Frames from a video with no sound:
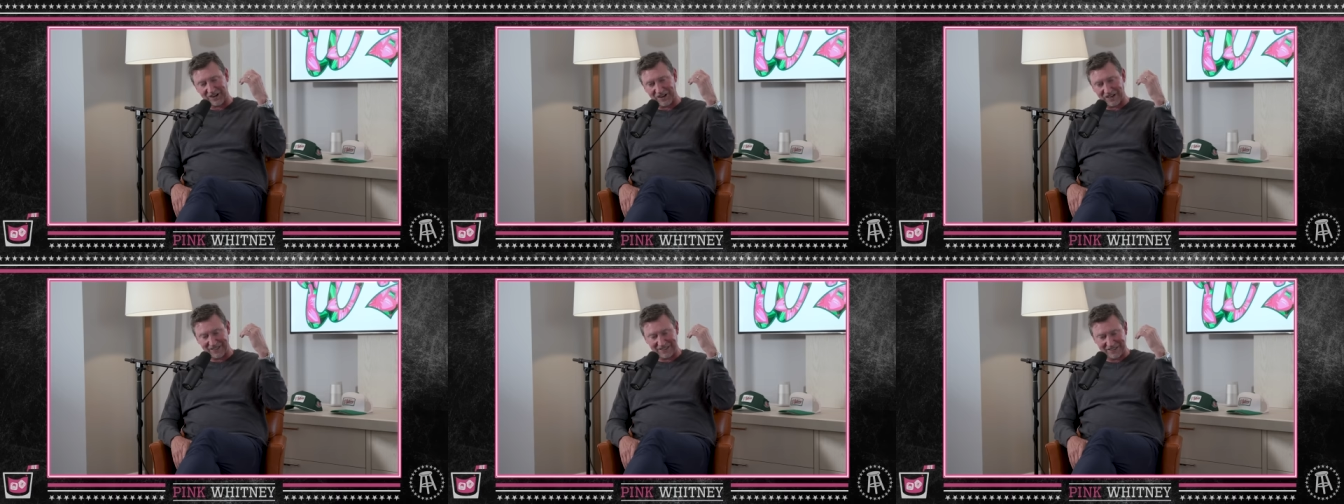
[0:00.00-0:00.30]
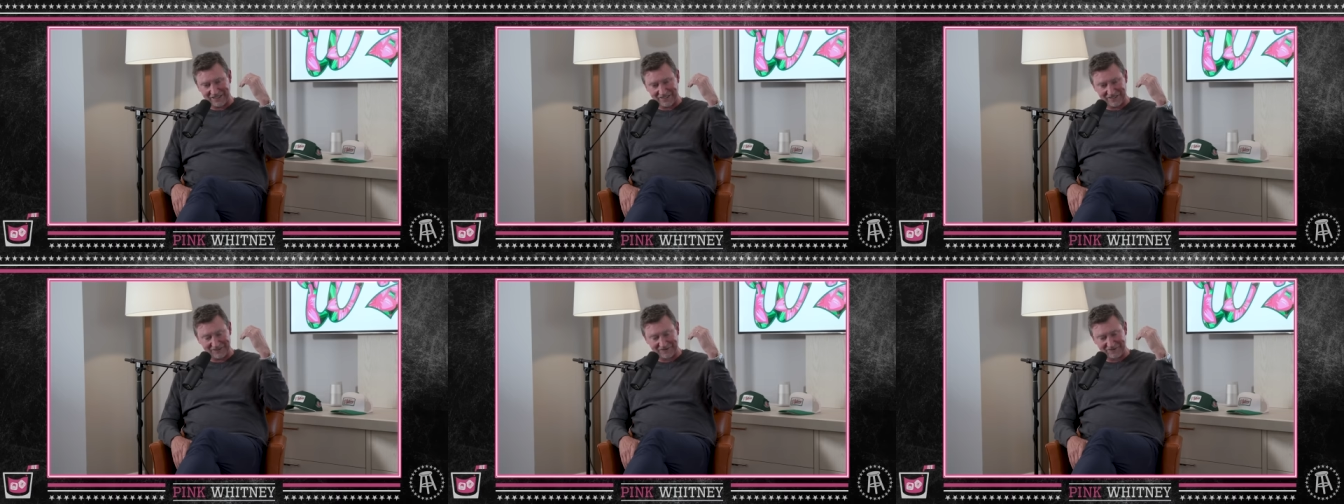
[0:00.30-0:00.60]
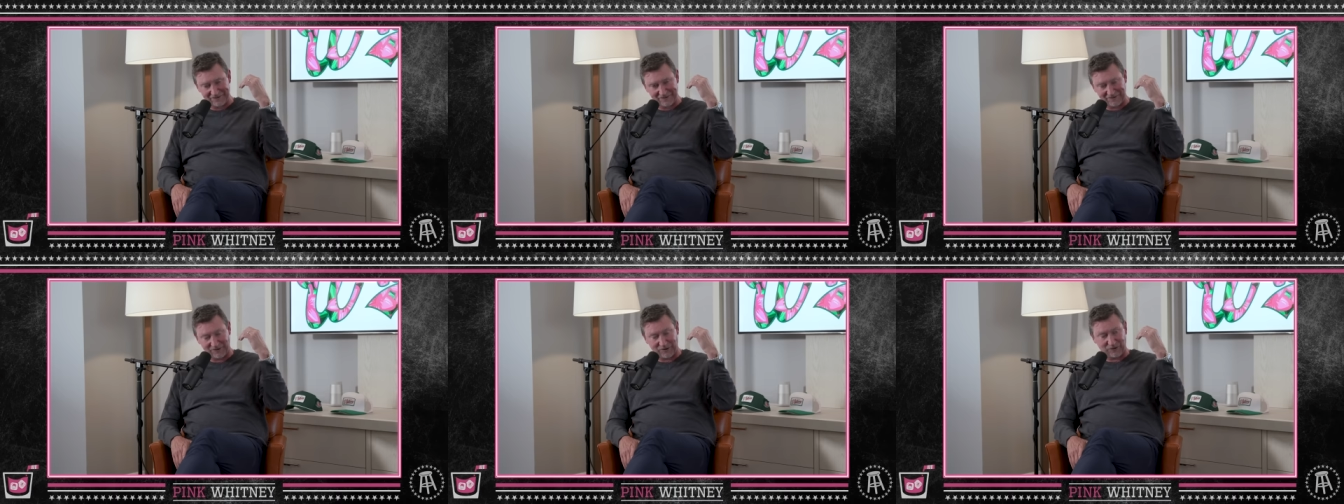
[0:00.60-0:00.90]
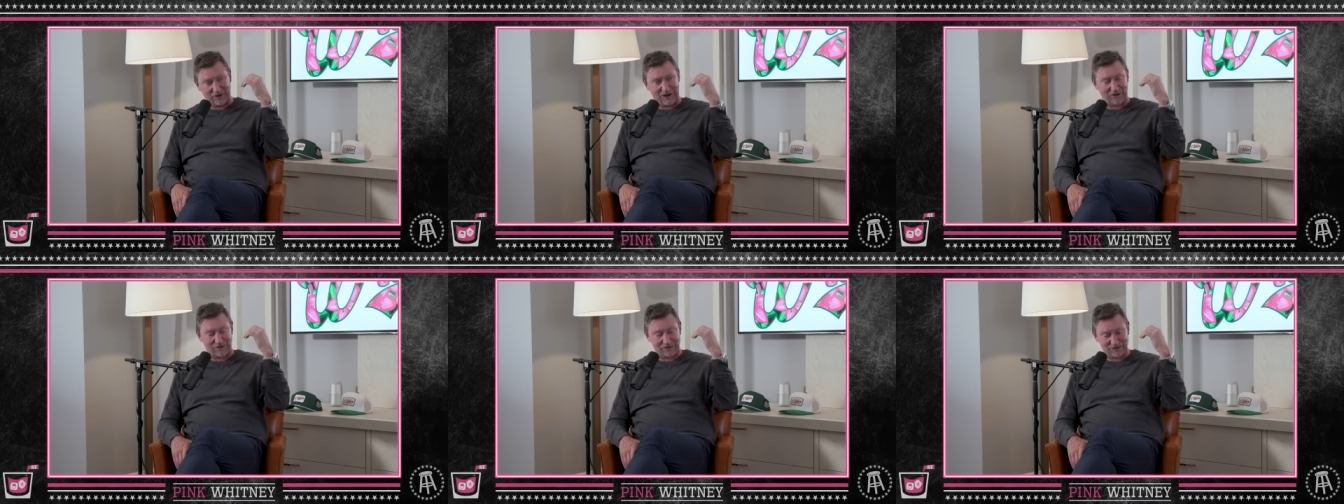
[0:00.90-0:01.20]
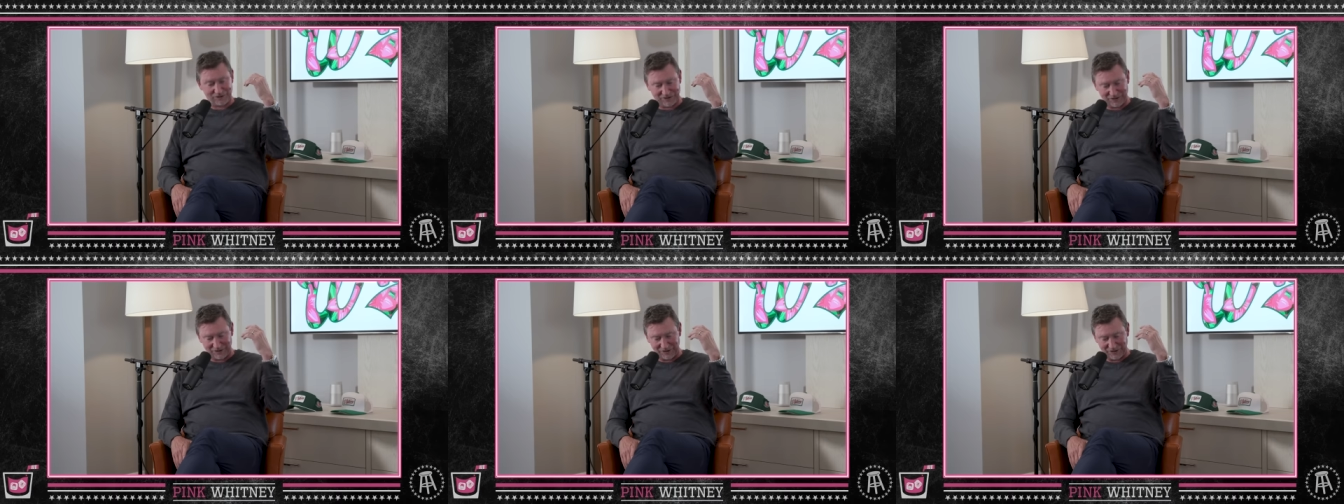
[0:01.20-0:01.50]
hockey 6
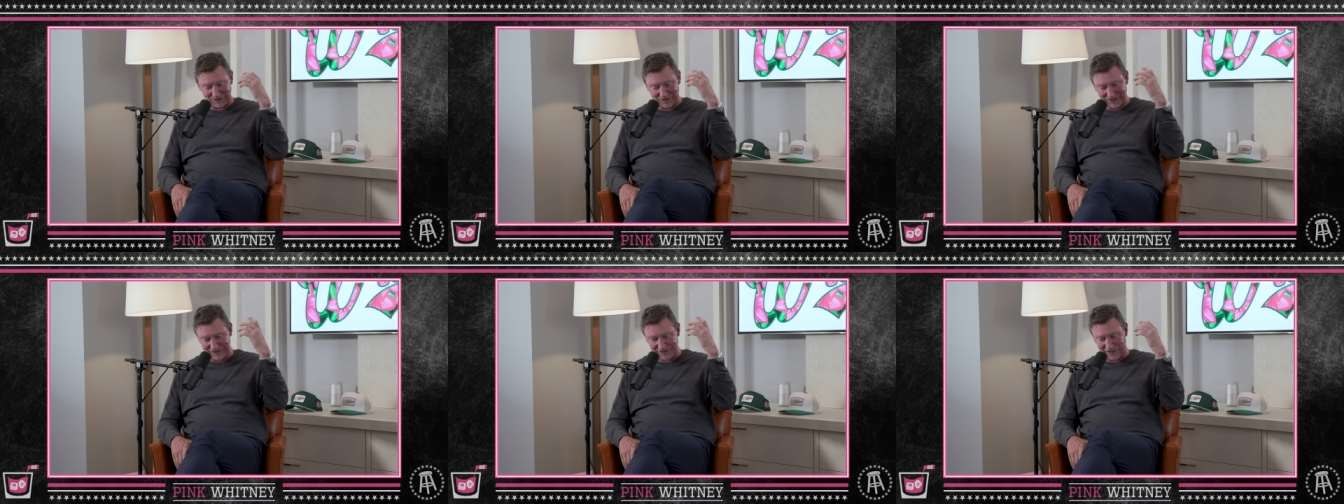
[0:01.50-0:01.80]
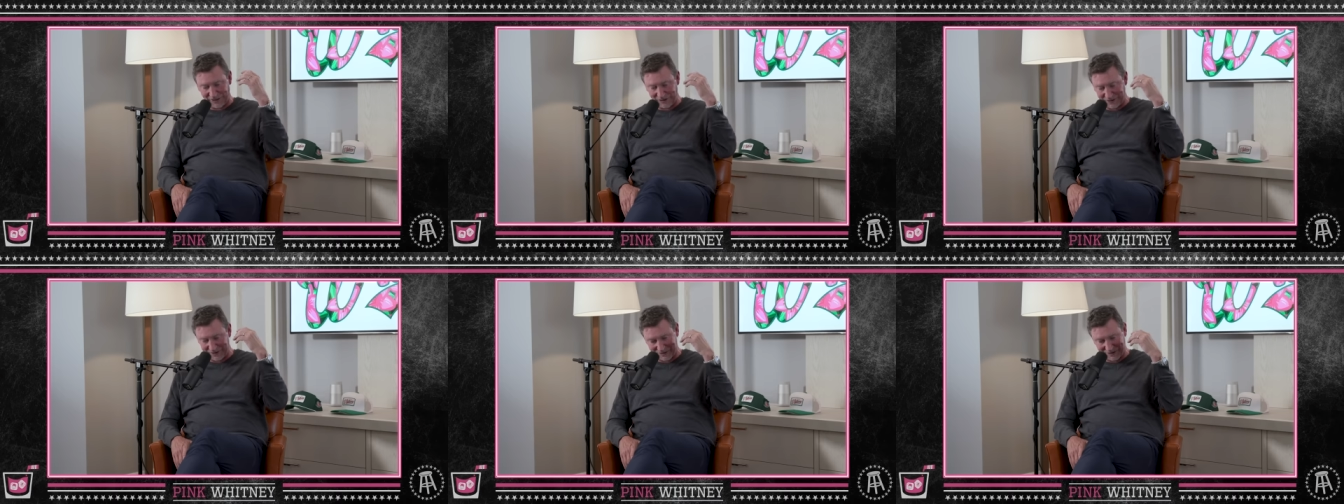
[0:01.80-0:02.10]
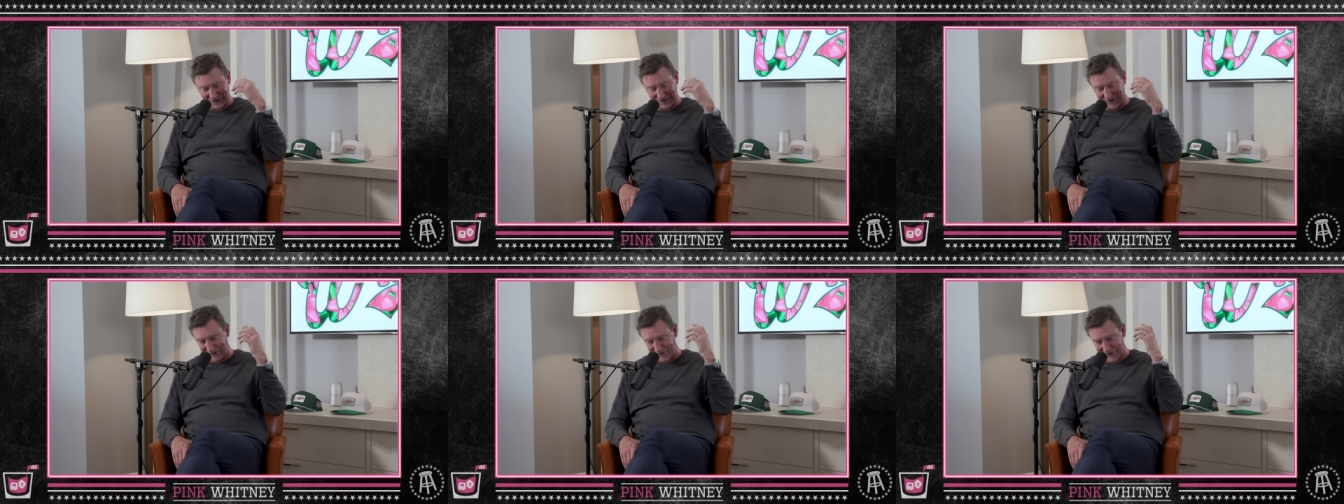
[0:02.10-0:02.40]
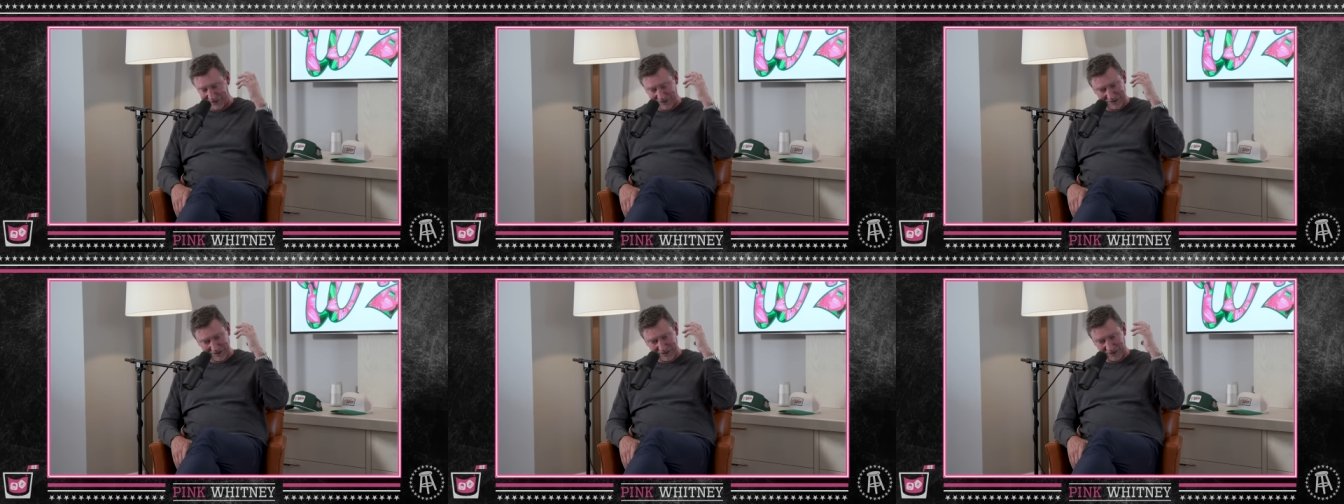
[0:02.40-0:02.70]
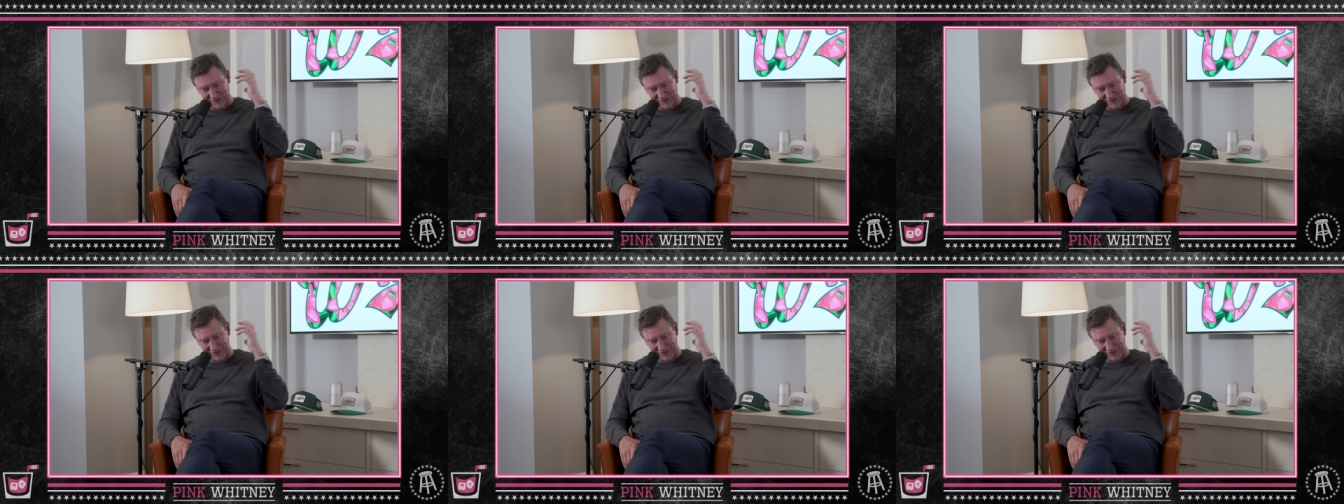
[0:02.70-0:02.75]
hours ago.